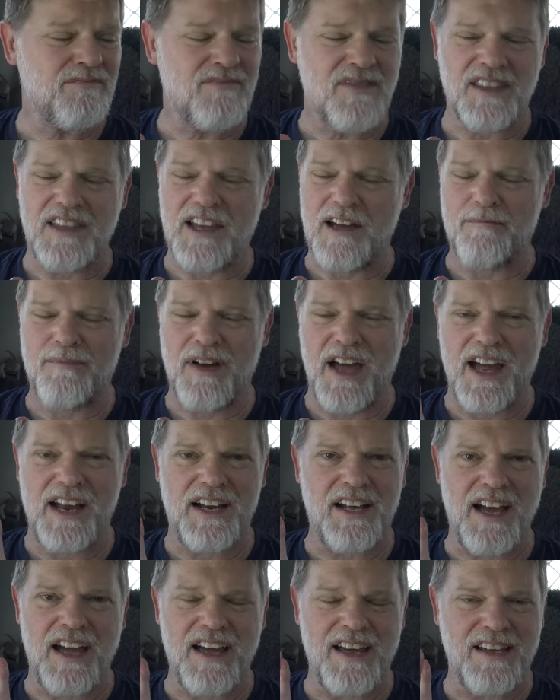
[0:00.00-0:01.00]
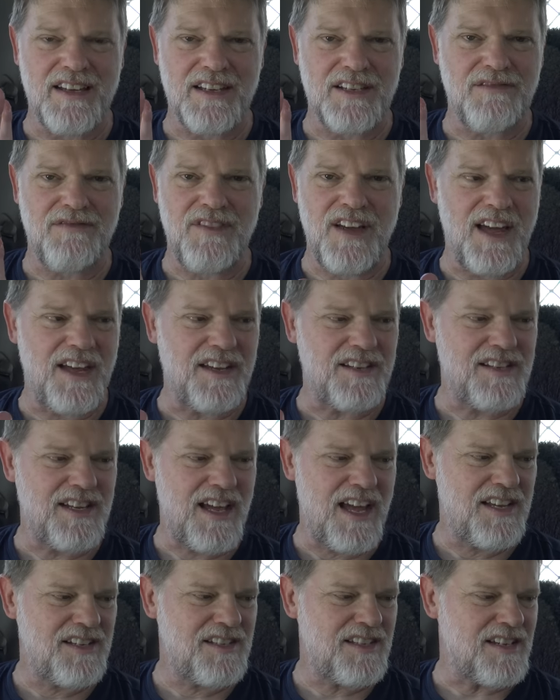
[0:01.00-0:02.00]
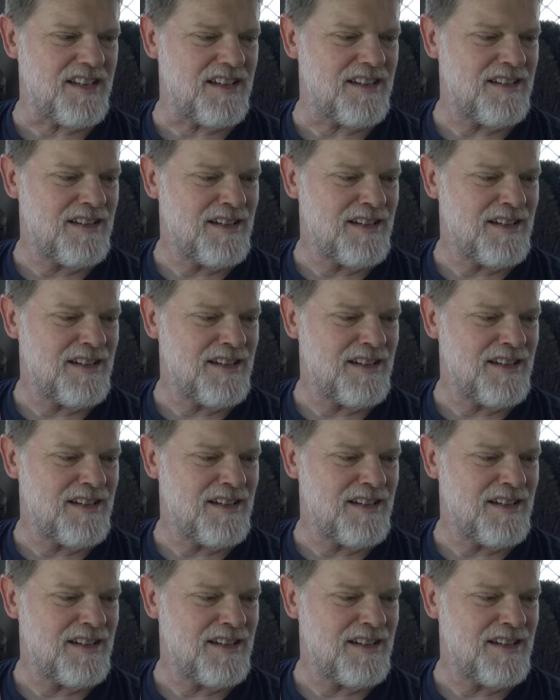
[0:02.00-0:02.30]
and that pate is fantastic,